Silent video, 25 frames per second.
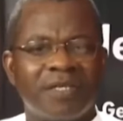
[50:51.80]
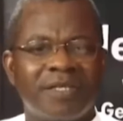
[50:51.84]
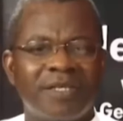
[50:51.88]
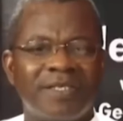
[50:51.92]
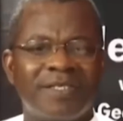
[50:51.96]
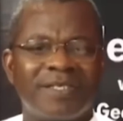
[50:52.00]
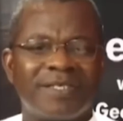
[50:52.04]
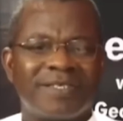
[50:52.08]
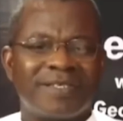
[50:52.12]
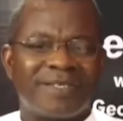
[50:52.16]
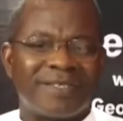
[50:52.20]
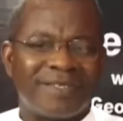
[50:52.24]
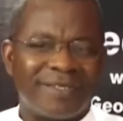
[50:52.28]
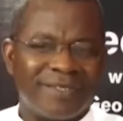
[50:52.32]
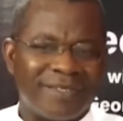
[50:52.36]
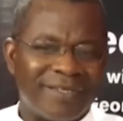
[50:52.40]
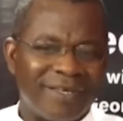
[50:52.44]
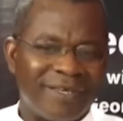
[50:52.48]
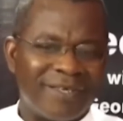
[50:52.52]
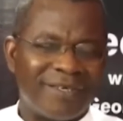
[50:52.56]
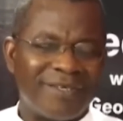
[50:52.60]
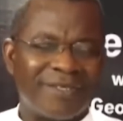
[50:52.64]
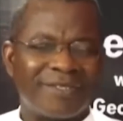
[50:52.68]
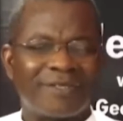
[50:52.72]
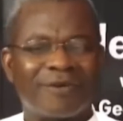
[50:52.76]
this is
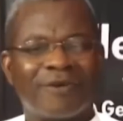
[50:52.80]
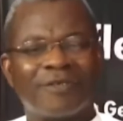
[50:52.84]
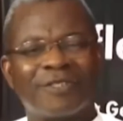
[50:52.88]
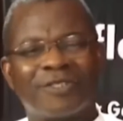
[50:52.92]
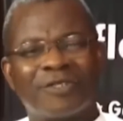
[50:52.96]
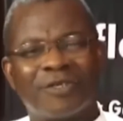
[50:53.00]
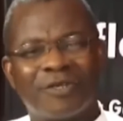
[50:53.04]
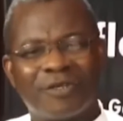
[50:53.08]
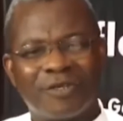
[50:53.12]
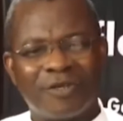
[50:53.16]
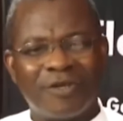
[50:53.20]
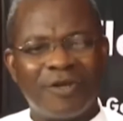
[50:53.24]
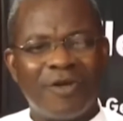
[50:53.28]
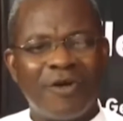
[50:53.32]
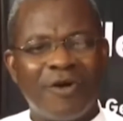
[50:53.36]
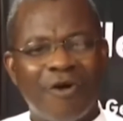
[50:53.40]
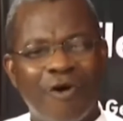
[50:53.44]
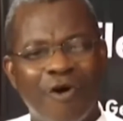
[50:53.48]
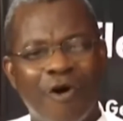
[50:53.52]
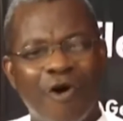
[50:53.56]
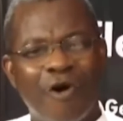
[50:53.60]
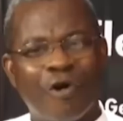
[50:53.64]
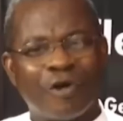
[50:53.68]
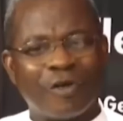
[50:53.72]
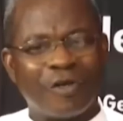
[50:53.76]
a discussion
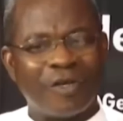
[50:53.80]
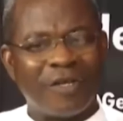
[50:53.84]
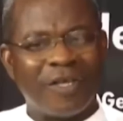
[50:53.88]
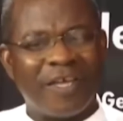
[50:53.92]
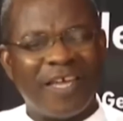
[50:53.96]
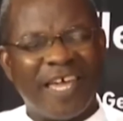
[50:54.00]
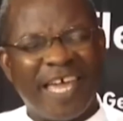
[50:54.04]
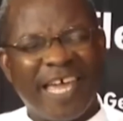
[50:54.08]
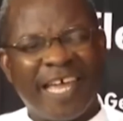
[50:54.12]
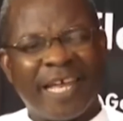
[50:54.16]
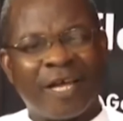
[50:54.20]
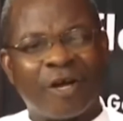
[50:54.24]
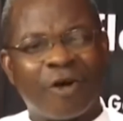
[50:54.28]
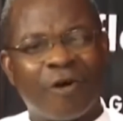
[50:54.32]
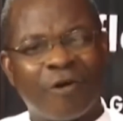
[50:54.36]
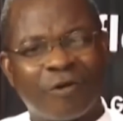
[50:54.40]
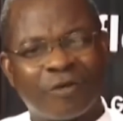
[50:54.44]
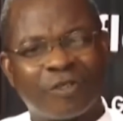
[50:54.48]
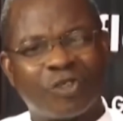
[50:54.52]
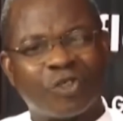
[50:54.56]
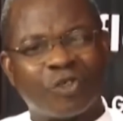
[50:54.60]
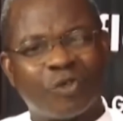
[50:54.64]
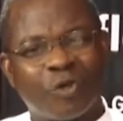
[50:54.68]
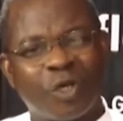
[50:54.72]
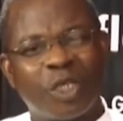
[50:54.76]
on
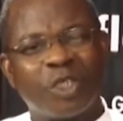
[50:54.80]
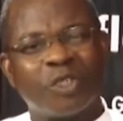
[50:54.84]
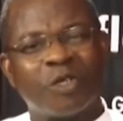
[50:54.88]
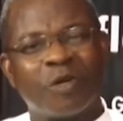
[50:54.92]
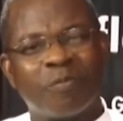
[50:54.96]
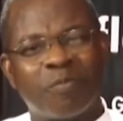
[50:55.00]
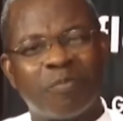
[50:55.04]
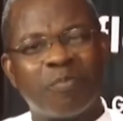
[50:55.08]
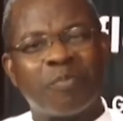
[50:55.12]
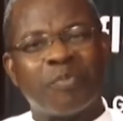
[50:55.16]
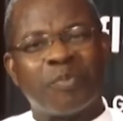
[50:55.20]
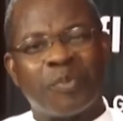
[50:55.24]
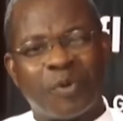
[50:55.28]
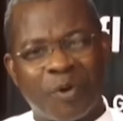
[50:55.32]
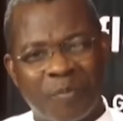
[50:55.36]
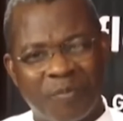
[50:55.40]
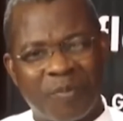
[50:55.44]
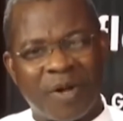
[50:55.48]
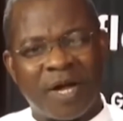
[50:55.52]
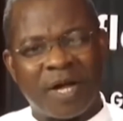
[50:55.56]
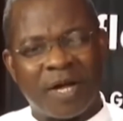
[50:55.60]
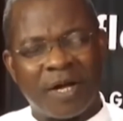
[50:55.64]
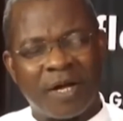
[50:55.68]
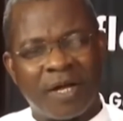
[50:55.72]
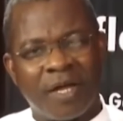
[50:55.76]
enculturation
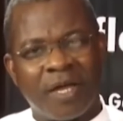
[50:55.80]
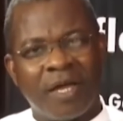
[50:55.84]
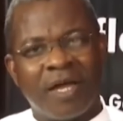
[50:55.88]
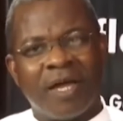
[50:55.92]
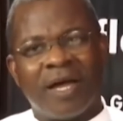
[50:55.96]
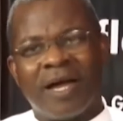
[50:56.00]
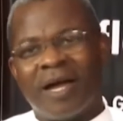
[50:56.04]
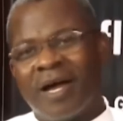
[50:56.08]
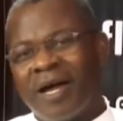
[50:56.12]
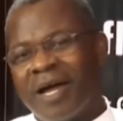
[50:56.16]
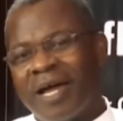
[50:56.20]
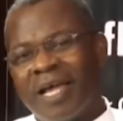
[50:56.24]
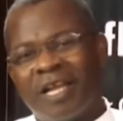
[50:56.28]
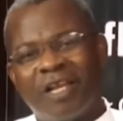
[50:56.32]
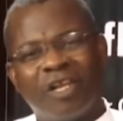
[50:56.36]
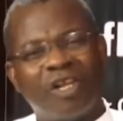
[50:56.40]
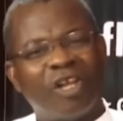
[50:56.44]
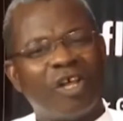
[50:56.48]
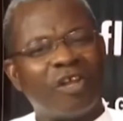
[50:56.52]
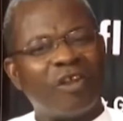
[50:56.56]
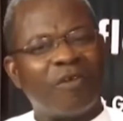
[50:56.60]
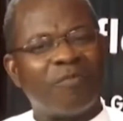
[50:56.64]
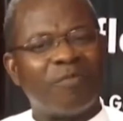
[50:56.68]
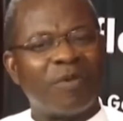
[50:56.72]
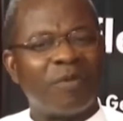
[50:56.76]
proper. Uh, a
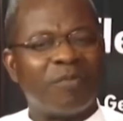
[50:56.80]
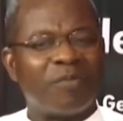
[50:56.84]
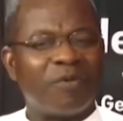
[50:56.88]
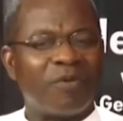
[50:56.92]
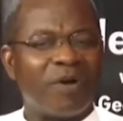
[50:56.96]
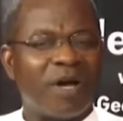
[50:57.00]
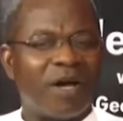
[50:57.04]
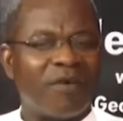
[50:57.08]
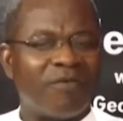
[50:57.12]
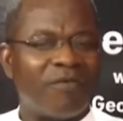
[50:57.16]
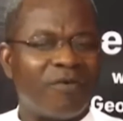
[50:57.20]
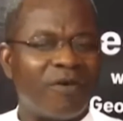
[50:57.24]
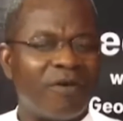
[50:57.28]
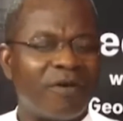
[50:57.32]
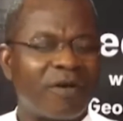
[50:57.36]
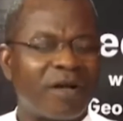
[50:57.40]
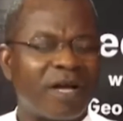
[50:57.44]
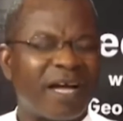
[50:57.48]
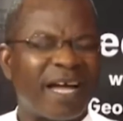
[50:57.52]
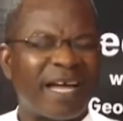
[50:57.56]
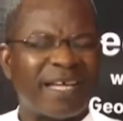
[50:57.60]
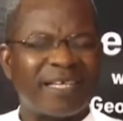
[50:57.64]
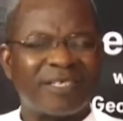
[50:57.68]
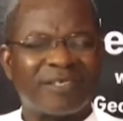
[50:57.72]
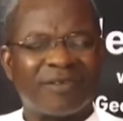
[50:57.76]
lot of people have all
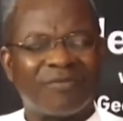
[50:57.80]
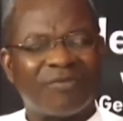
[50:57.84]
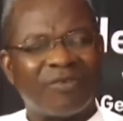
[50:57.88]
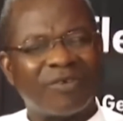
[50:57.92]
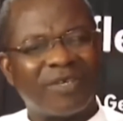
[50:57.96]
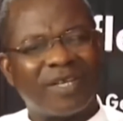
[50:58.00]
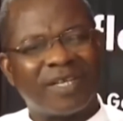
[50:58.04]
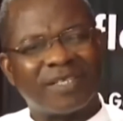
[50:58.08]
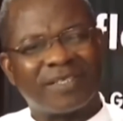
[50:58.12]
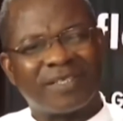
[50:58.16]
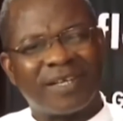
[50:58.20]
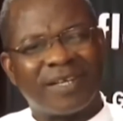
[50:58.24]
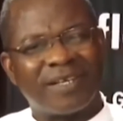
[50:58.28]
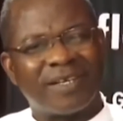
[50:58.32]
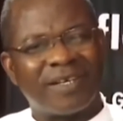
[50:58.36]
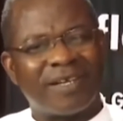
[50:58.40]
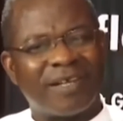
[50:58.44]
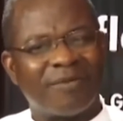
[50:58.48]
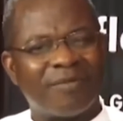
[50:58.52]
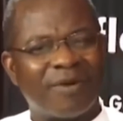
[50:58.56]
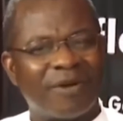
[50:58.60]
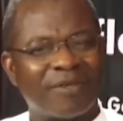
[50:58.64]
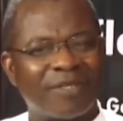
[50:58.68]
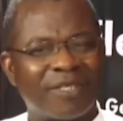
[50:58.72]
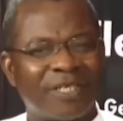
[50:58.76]
kinds of understanding
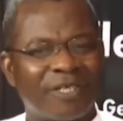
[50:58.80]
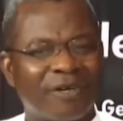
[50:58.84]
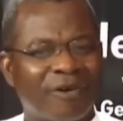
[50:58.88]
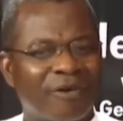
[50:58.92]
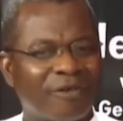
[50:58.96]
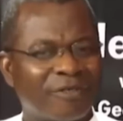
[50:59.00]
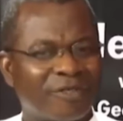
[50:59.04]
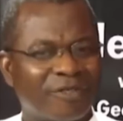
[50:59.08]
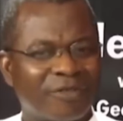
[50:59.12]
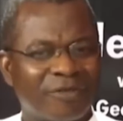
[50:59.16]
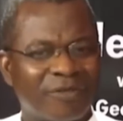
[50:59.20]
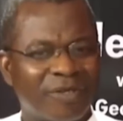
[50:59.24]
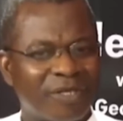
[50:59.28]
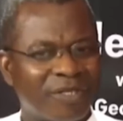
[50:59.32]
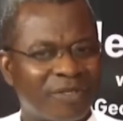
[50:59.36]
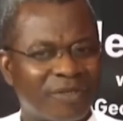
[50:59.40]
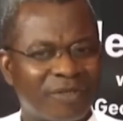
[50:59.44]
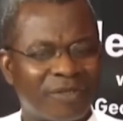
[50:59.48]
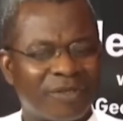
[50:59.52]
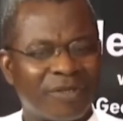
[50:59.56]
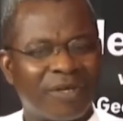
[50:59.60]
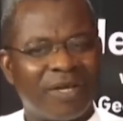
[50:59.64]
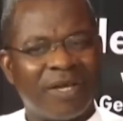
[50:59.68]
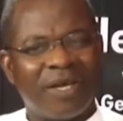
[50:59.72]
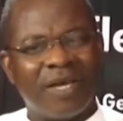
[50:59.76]
about
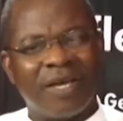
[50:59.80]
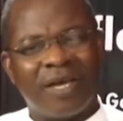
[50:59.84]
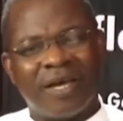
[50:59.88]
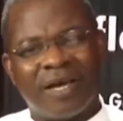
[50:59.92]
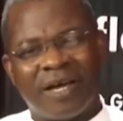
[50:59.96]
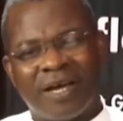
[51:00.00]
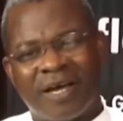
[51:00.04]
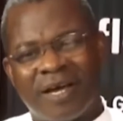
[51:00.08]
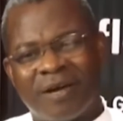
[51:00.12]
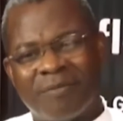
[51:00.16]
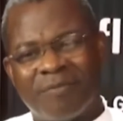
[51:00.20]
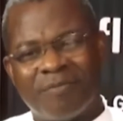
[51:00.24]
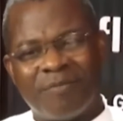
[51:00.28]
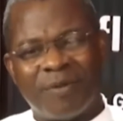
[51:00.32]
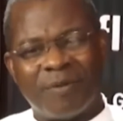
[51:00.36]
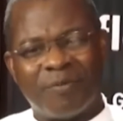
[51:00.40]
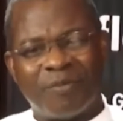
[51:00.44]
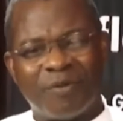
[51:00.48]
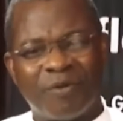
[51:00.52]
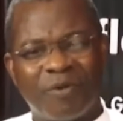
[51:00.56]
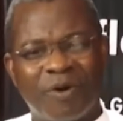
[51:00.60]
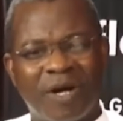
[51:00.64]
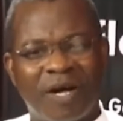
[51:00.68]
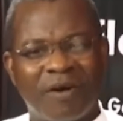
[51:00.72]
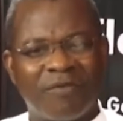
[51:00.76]
enculturation. Uh,
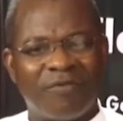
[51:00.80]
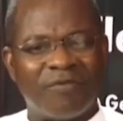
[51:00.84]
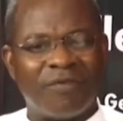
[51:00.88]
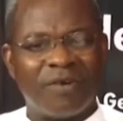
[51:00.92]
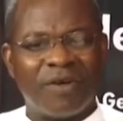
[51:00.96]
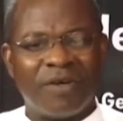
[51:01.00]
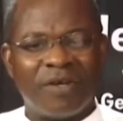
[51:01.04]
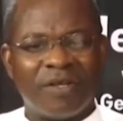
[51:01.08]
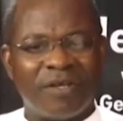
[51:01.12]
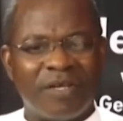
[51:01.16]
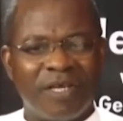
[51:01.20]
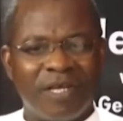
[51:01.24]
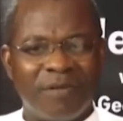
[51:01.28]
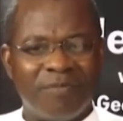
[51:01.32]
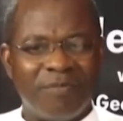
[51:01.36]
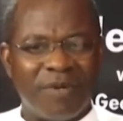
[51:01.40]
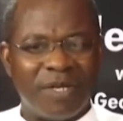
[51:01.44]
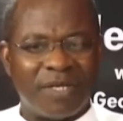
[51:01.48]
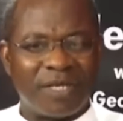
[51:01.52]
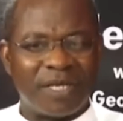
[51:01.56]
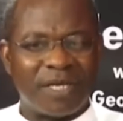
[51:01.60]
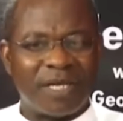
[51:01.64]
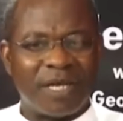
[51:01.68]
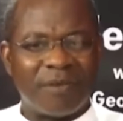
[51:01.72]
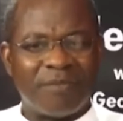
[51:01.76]
people have
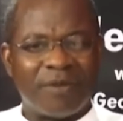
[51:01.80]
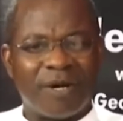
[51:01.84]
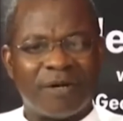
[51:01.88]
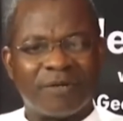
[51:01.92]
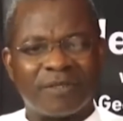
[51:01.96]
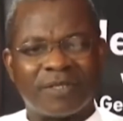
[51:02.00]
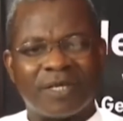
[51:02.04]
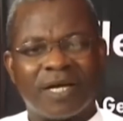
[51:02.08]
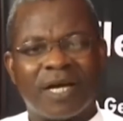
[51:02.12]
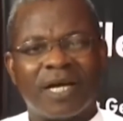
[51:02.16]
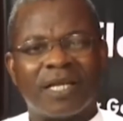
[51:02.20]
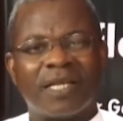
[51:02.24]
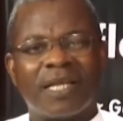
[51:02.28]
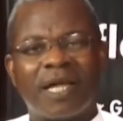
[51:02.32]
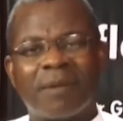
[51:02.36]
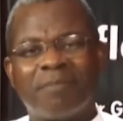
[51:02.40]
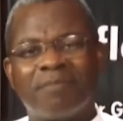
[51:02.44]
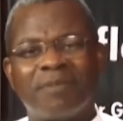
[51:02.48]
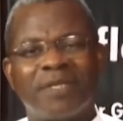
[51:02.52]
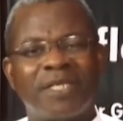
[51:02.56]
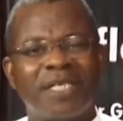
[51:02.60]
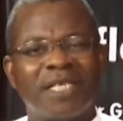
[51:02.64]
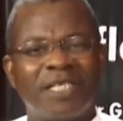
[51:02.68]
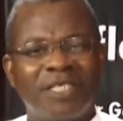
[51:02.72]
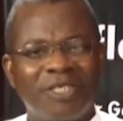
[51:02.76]
debated about
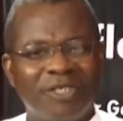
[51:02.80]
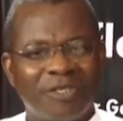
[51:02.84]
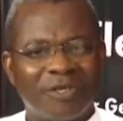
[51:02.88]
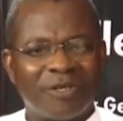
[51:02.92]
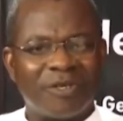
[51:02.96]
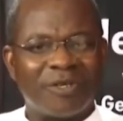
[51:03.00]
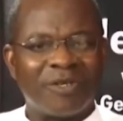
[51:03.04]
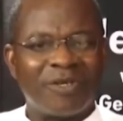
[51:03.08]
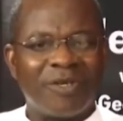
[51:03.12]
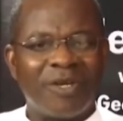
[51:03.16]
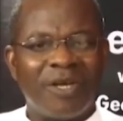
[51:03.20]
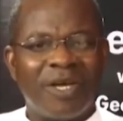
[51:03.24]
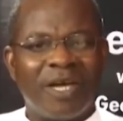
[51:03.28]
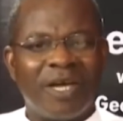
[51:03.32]
adaptation,